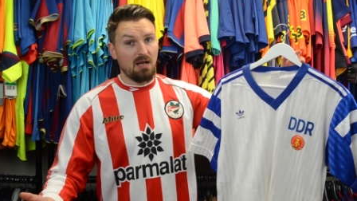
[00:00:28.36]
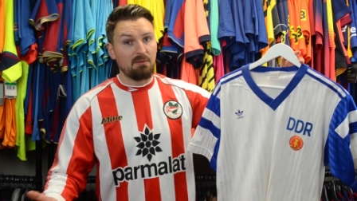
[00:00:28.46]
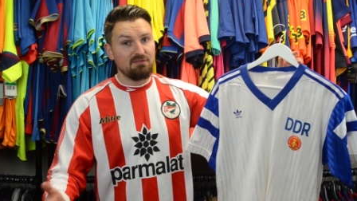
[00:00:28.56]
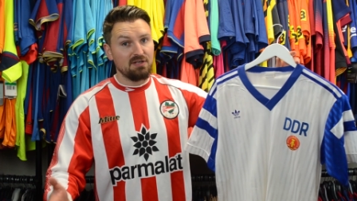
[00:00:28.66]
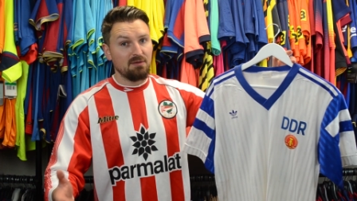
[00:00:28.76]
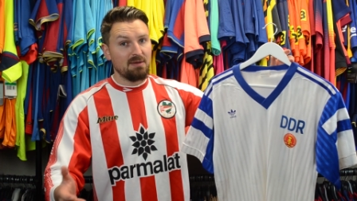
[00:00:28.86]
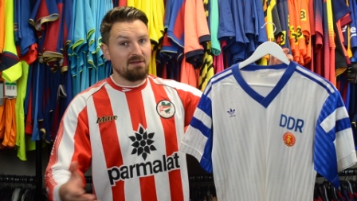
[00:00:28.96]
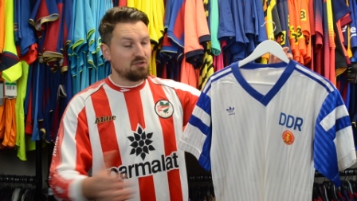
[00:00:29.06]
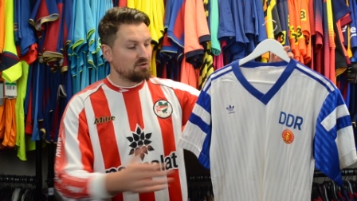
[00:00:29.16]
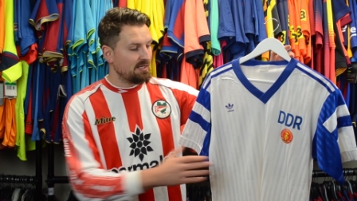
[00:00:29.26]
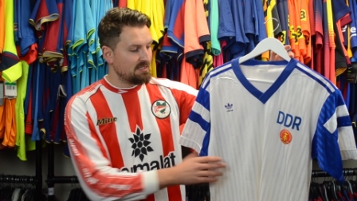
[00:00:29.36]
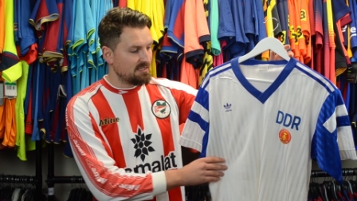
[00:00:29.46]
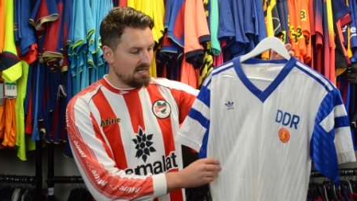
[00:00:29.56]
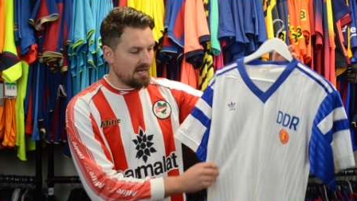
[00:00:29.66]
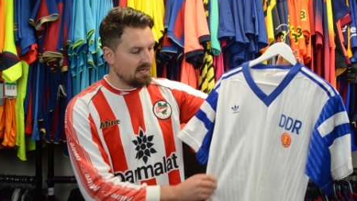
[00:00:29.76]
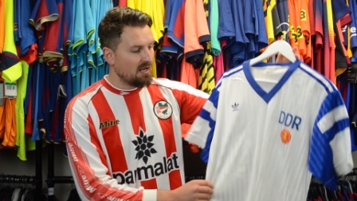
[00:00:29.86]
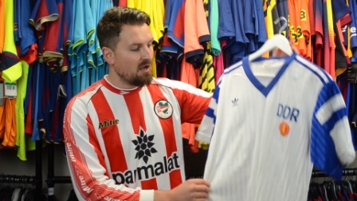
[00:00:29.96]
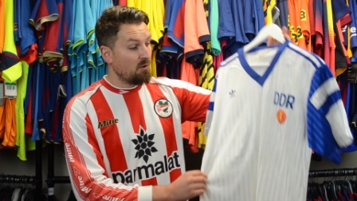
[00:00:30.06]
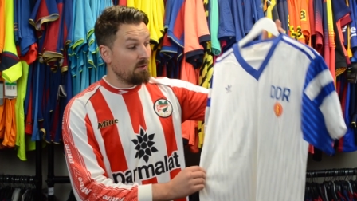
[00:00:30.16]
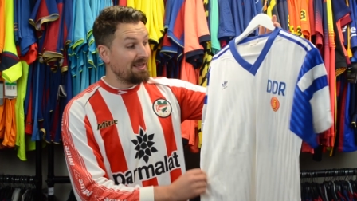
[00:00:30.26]
I'm giving you a bit of a treat today
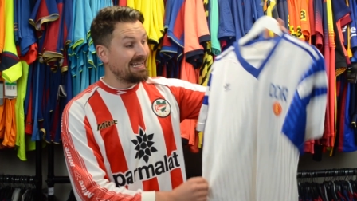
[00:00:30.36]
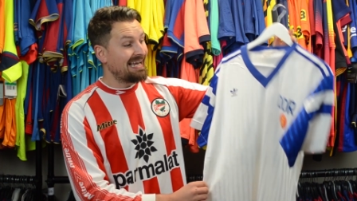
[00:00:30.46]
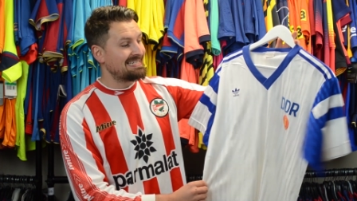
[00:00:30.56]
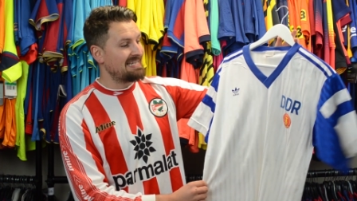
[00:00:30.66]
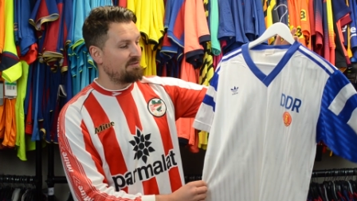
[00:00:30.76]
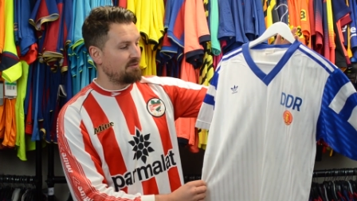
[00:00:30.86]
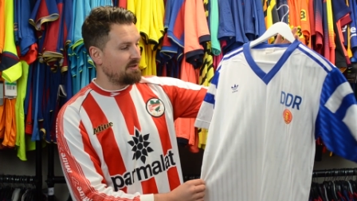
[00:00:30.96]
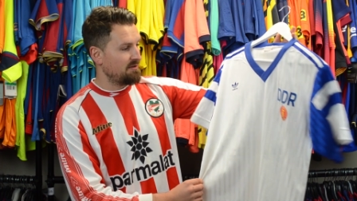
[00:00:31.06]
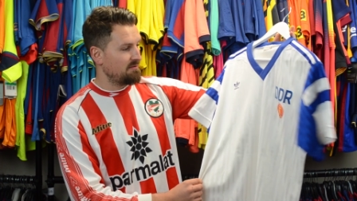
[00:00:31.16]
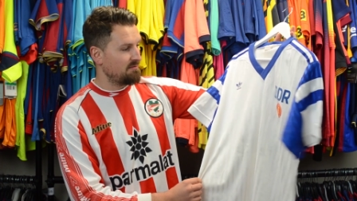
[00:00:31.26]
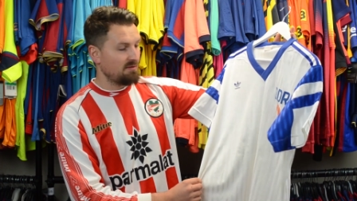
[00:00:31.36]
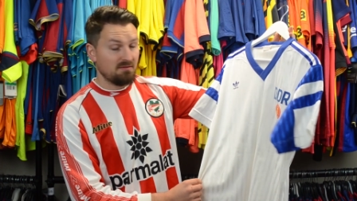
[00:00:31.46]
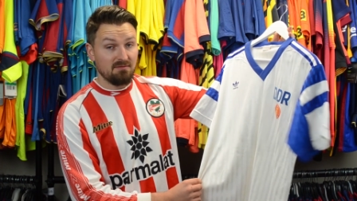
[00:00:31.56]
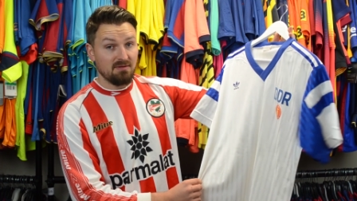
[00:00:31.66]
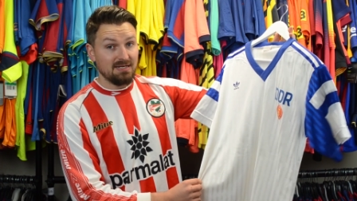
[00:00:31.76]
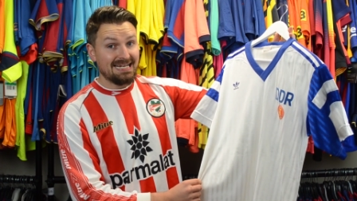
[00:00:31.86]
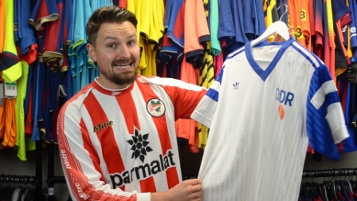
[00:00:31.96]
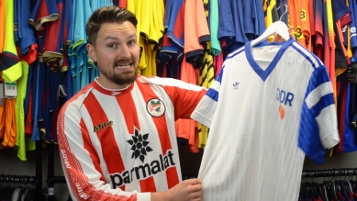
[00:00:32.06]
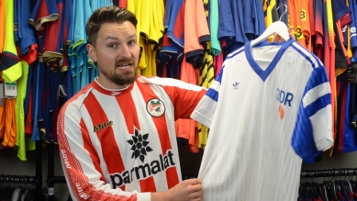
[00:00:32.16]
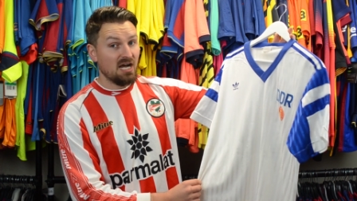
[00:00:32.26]
with the last ever
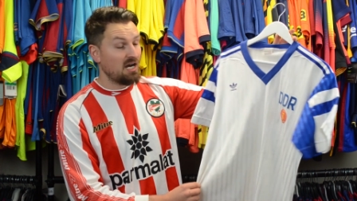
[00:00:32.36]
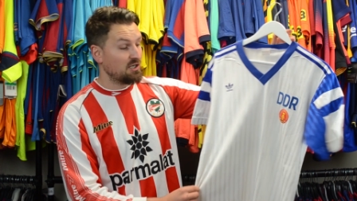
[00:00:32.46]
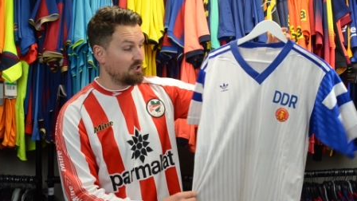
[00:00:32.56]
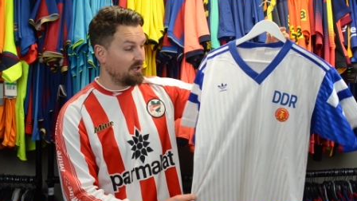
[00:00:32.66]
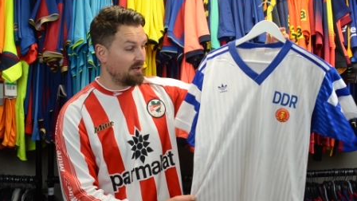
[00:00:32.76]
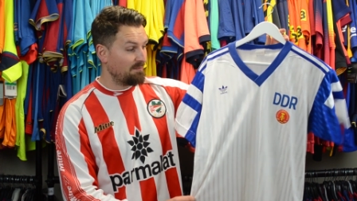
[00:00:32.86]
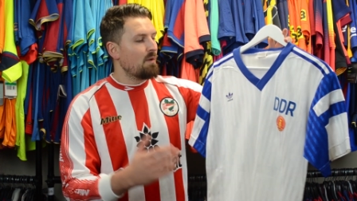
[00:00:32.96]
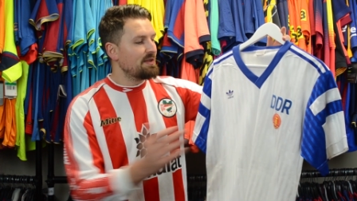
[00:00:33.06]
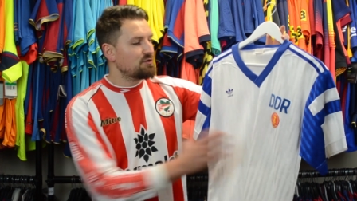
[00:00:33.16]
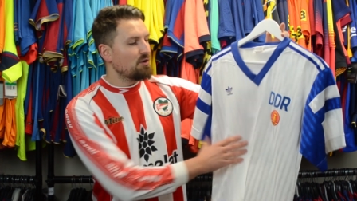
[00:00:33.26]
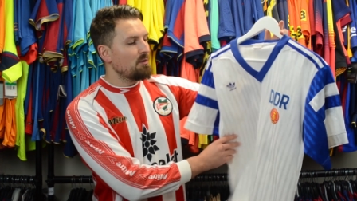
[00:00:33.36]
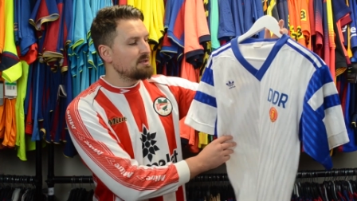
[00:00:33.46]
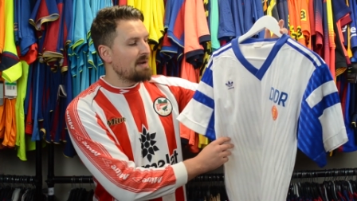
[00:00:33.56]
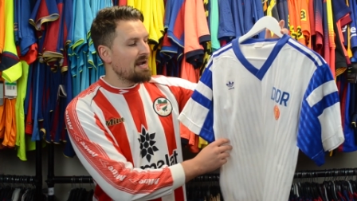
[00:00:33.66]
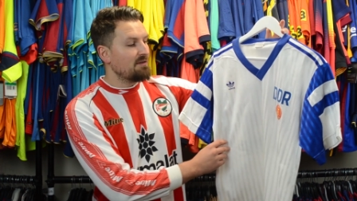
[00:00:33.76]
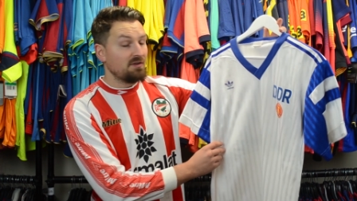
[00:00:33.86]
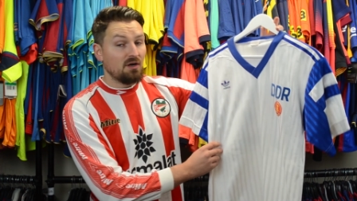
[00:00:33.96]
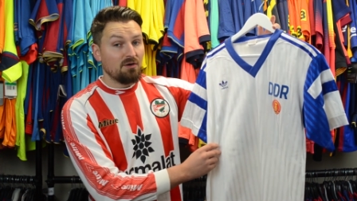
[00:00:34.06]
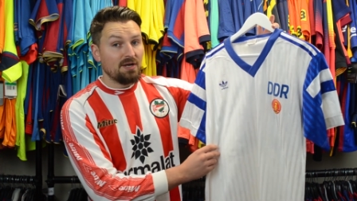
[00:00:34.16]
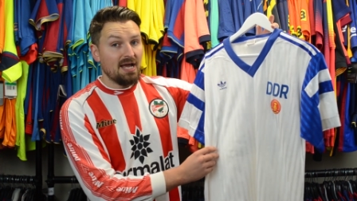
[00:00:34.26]
D D R shirt. When the draw was made for
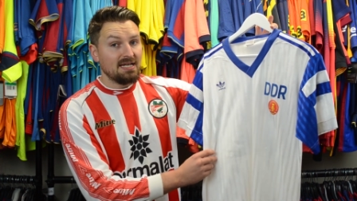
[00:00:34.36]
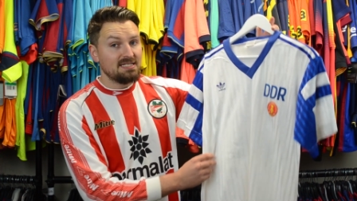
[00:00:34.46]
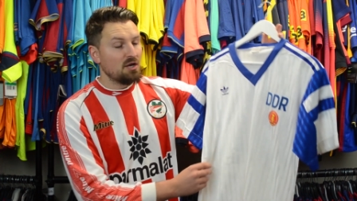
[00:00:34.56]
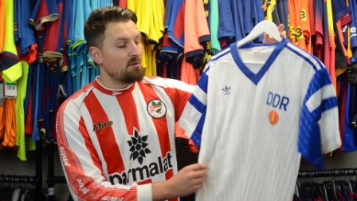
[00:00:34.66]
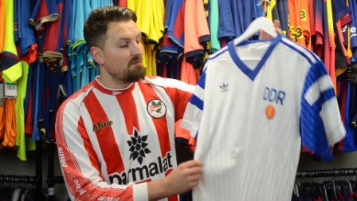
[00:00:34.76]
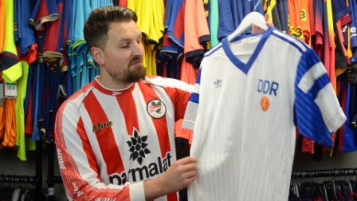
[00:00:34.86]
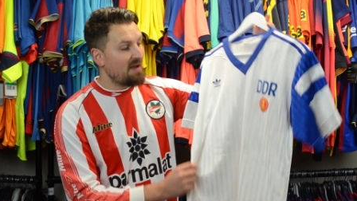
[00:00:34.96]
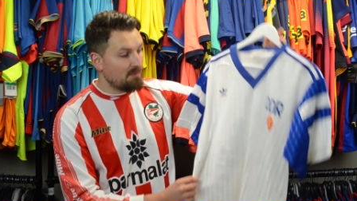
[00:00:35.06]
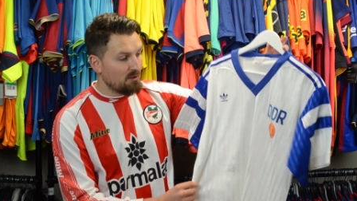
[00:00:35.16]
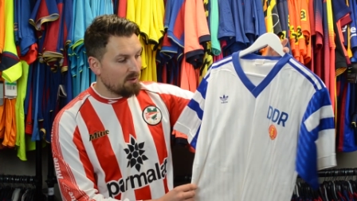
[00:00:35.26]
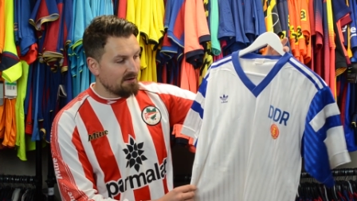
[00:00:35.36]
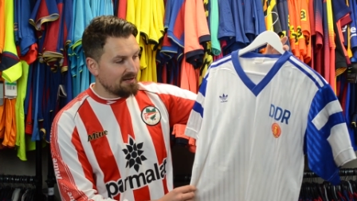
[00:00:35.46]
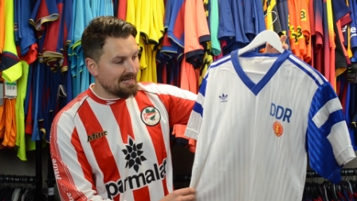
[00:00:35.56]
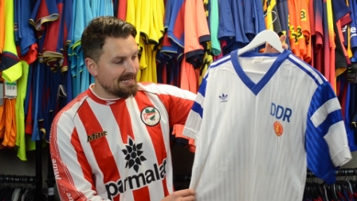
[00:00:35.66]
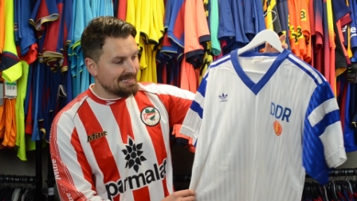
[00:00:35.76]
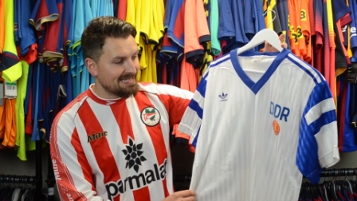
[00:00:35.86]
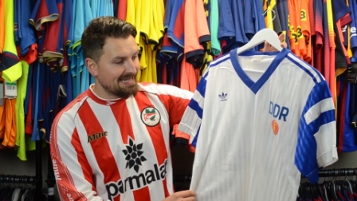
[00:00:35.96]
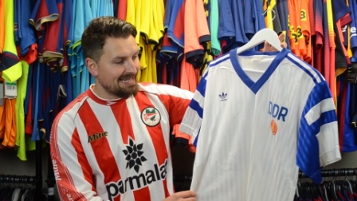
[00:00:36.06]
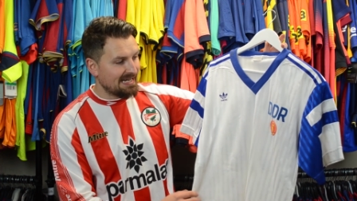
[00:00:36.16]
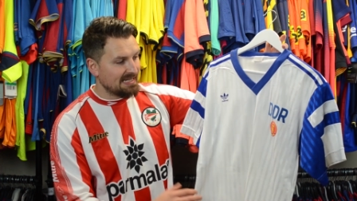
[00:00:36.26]
Euro ninety-two in February
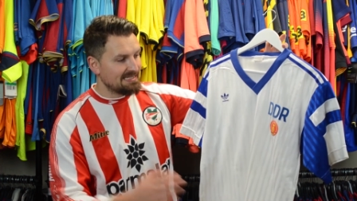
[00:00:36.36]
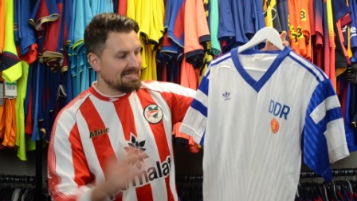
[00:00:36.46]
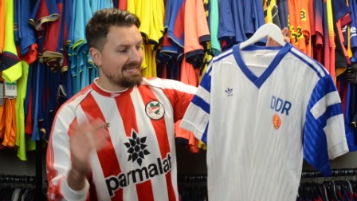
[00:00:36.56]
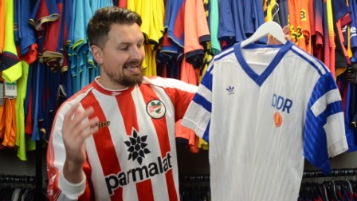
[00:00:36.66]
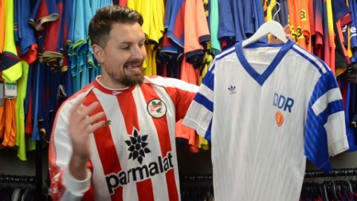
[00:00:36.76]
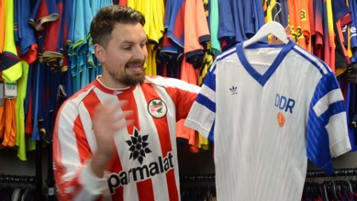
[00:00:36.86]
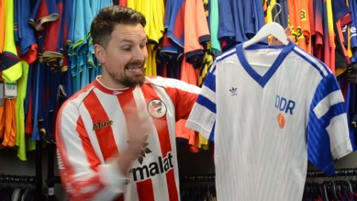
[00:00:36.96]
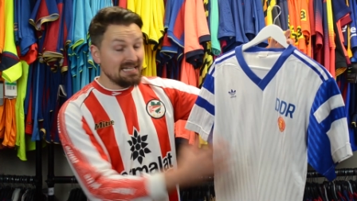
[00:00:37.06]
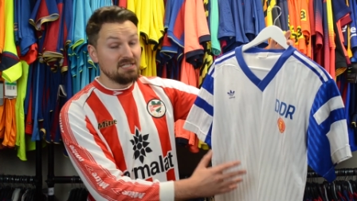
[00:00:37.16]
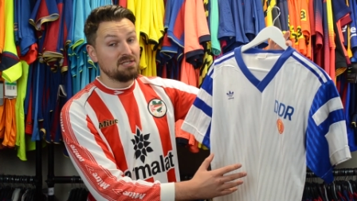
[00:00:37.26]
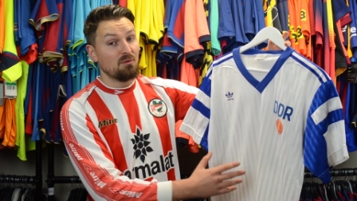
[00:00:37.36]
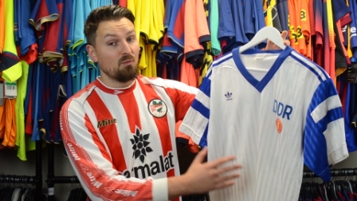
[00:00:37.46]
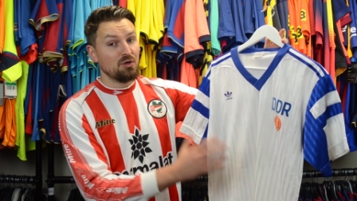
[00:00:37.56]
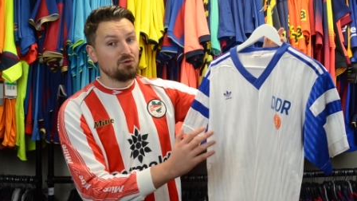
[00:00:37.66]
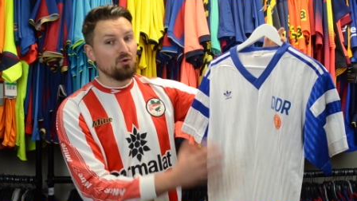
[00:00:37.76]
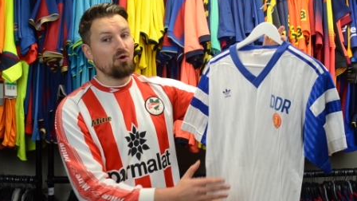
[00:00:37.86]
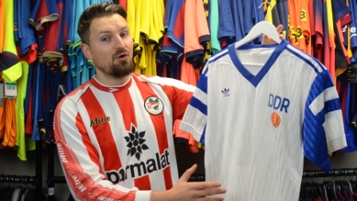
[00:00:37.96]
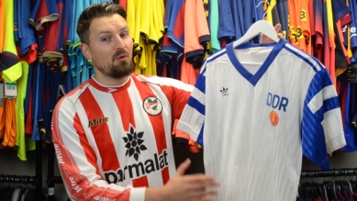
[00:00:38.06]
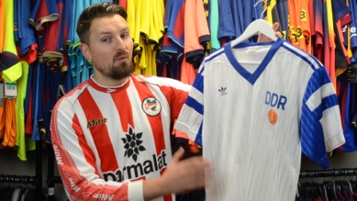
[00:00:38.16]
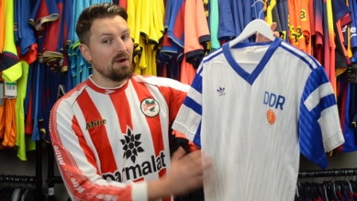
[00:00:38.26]
nineteen ninety, East were
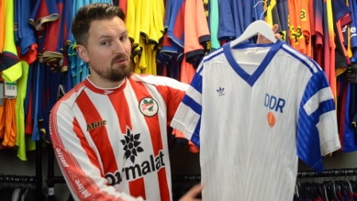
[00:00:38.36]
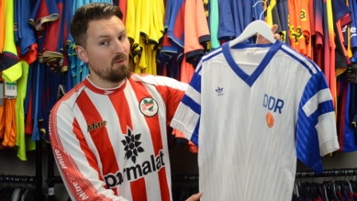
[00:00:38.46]
drawn with